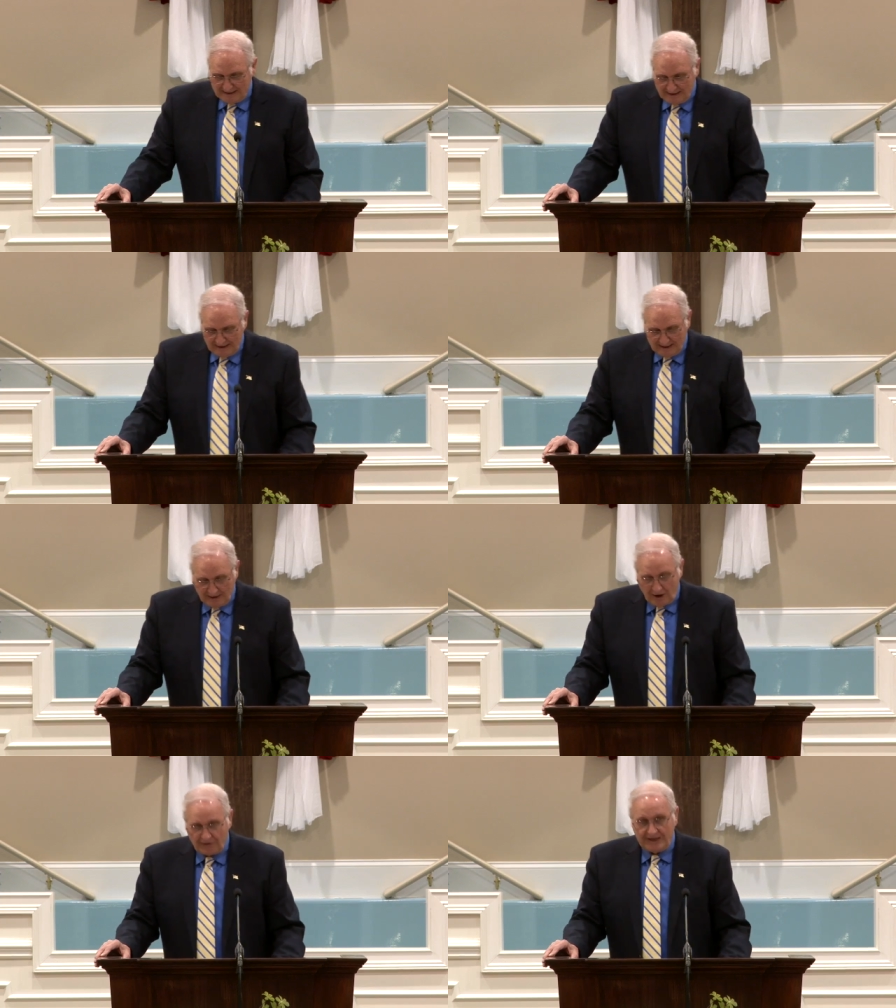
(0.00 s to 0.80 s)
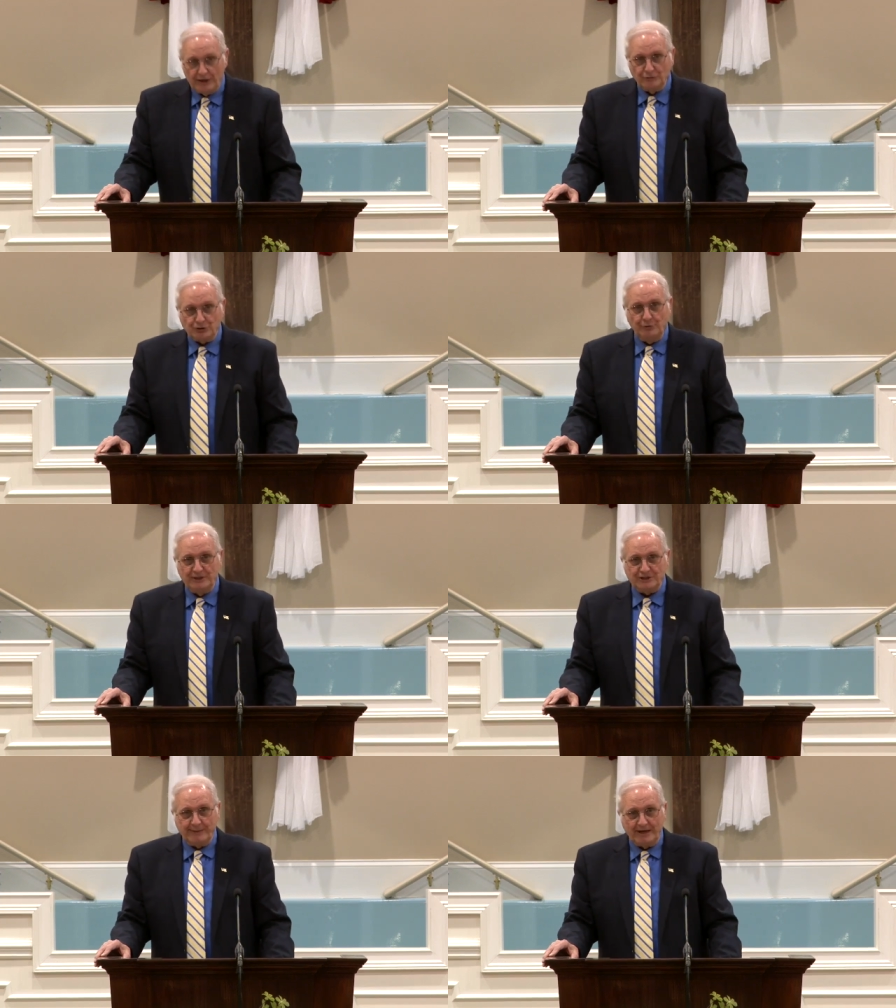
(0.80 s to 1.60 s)
He, he already knows too
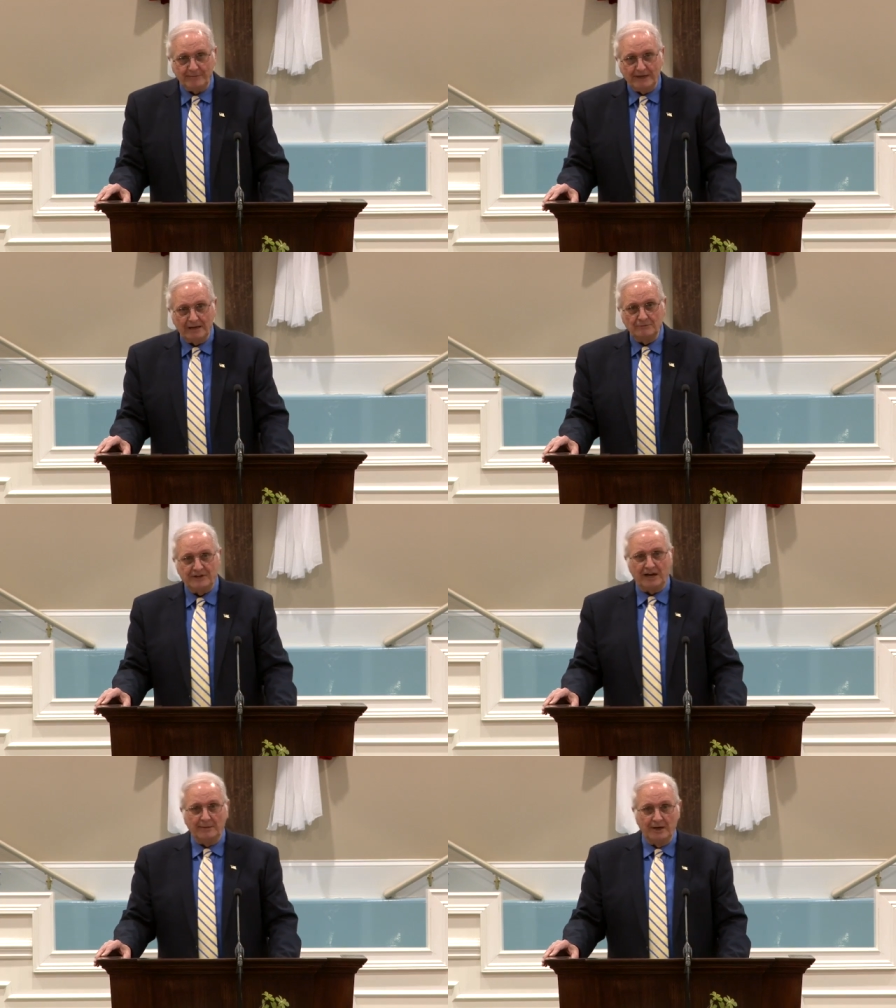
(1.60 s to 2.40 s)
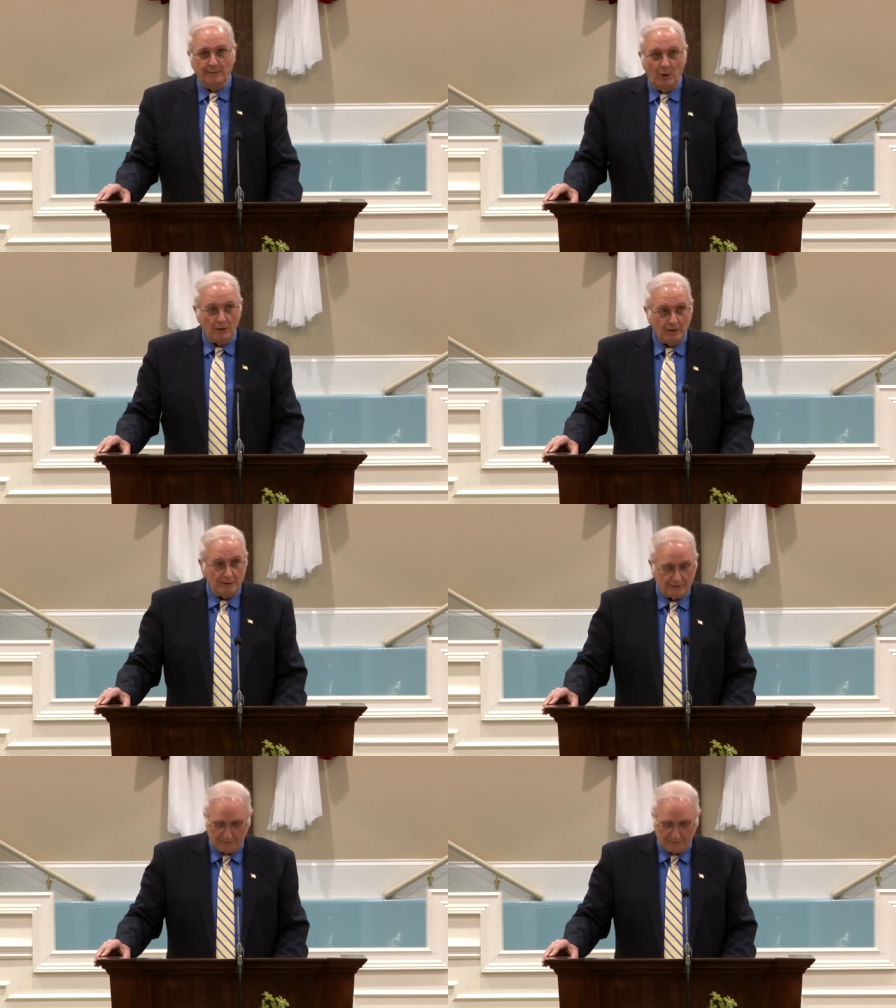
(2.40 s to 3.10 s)
much about me. I don't tell him anymore.